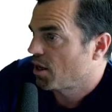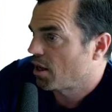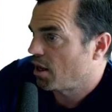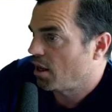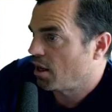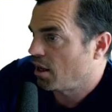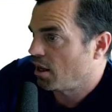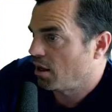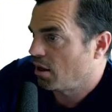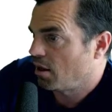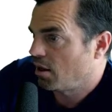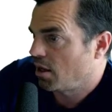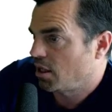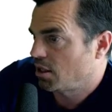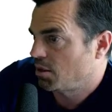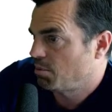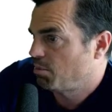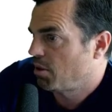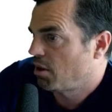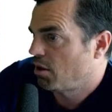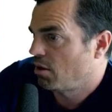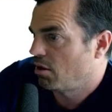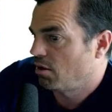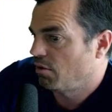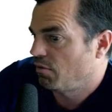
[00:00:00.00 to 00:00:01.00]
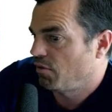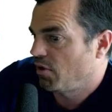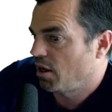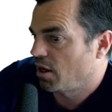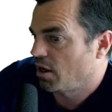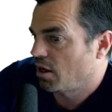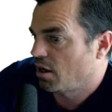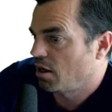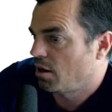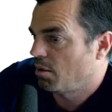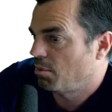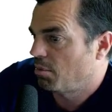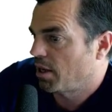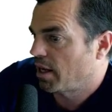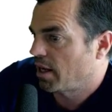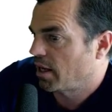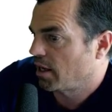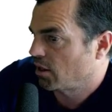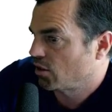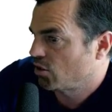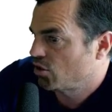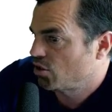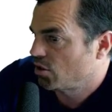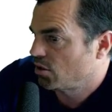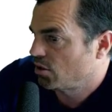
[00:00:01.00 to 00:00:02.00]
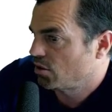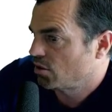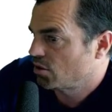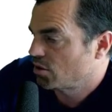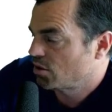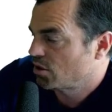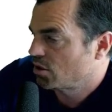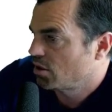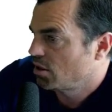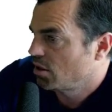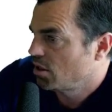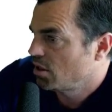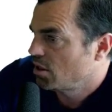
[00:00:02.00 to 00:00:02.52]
as part of GitHub Actions.